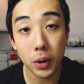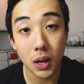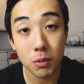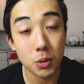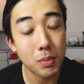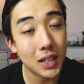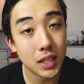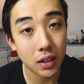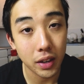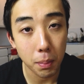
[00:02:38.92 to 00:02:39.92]
become
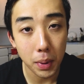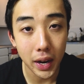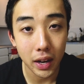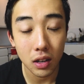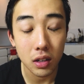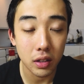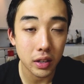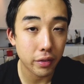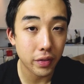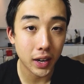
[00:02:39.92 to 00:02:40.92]
dramatically impaired under
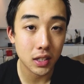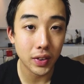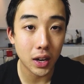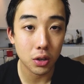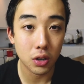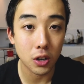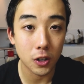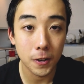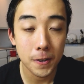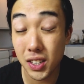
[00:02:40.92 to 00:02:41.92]
the effects of alcohol.